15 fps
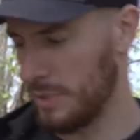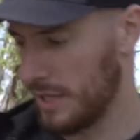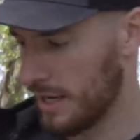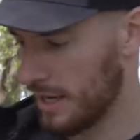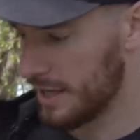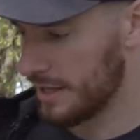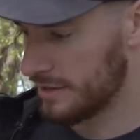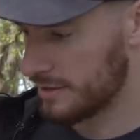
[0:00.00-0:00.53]

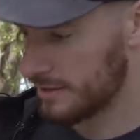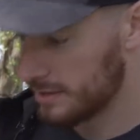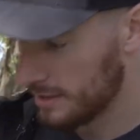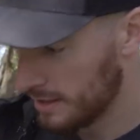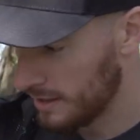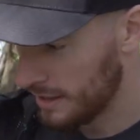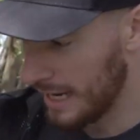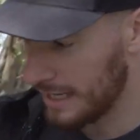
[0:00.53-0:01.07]
because
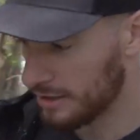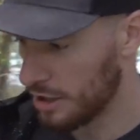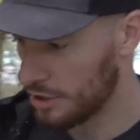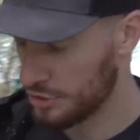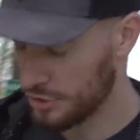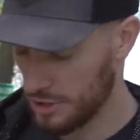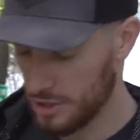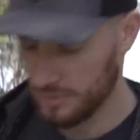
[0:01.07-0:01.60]
I
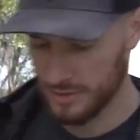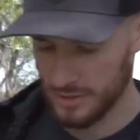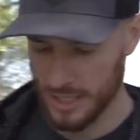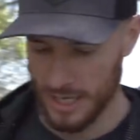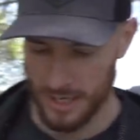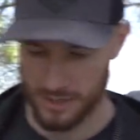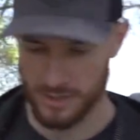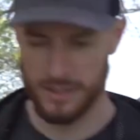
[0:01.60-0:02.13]
largely use
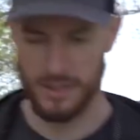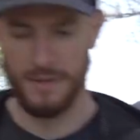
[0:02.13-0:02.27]
this.